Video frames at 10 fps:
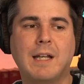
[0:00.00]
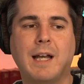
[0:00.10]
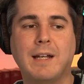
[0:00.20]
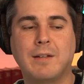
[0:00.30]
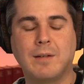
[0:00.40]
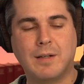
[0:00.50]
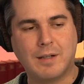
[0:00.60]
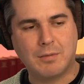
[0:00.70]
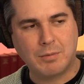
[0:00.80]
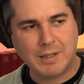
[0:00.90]
And
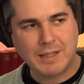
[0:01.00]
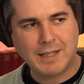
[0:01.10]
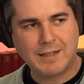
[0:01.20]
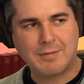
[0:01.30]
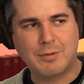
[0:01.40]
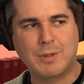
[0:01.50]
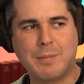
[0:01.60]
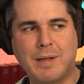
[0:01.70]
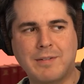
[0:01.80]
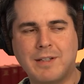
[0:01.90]
running it at full
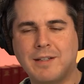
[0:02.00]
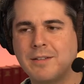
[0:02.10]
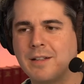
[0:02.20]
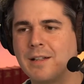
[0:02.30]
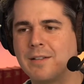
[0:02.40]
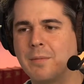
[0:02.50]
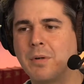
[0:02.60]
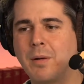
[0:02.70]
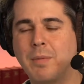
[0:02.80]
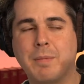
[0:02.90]
capacity still is a
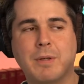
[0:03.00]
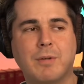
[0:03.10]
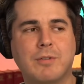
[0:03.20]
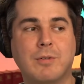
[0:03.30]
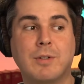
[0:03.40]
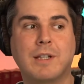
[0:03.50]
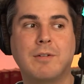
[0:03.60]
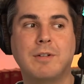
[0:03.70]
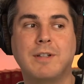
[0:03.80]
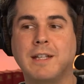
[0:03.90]
problem because you're not
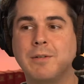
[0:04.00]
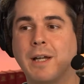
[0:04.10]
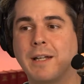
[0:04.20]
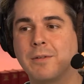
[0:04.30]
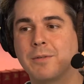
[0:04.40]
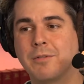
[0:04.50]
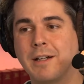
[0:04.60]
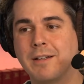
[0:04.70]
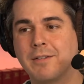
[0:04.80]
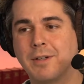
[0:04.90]
guaranteed to get those
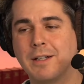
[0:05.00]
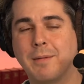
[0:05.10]
credits, right?